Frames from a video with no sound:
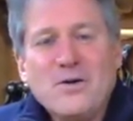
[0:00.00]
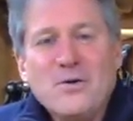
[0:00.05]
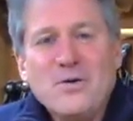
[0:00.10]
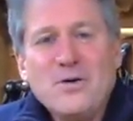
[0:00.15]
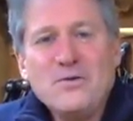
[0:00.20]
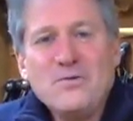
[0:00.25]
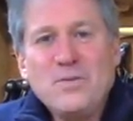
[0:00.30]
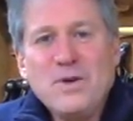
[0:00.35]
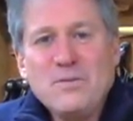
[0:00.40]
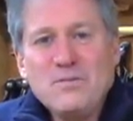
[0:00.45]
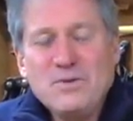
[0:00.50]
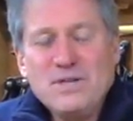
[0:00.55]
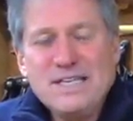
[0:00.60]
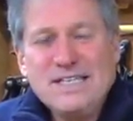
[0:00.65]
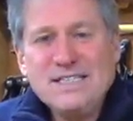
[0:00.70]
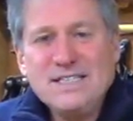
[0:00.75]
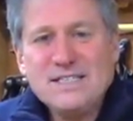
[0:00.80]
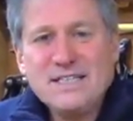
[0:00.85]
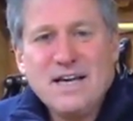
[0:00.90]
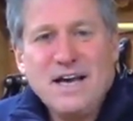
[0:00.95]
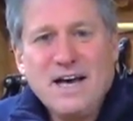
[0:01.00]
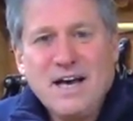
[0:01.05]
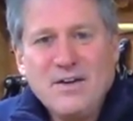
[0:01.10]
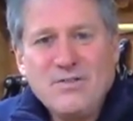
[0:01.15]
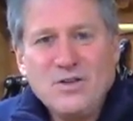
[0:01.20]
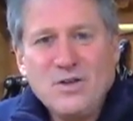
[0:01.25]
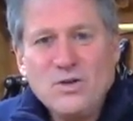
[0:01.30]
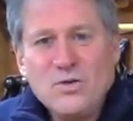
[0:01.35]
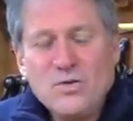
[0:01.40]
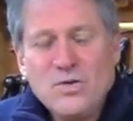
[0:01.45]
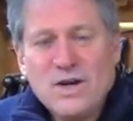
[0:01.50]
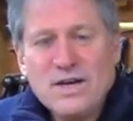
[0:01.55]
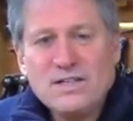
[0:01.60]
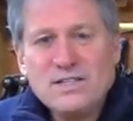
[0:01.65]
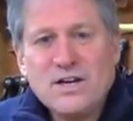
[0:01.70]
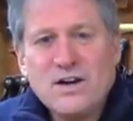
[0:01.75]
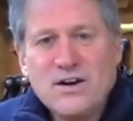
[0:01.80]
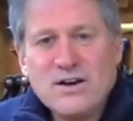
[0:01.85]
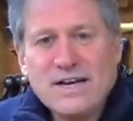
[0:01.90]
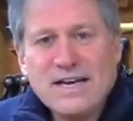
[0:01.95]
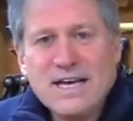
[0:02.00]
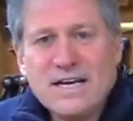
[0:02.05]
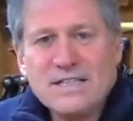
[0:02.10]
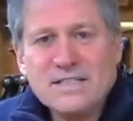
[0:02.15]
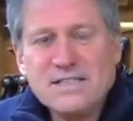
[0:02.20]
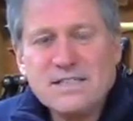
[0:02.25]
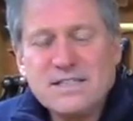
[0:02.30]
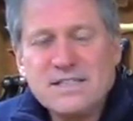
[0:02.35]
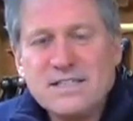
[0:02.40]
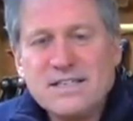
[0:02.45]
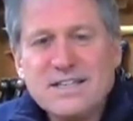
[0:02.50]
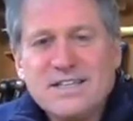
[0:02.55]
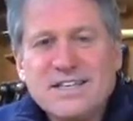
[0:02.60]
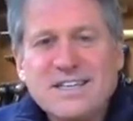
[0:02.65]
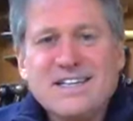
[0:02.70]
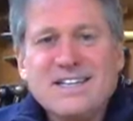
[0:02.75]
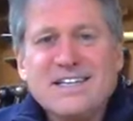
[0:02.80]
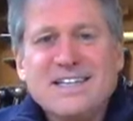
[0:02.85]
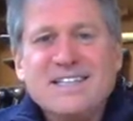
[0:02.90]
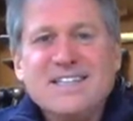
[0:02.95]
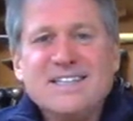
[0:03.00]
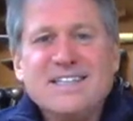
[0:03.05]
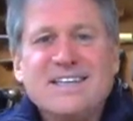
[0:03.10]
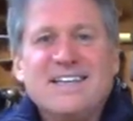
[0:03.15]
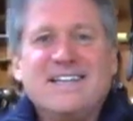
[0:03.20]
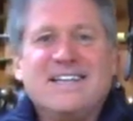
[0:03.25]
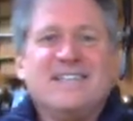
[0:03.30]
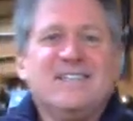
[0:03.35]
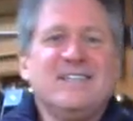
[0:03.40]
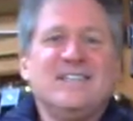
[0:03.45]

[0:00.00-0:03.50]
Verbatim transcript: We've been pleased to have you as our guests. Yes, yes, yes.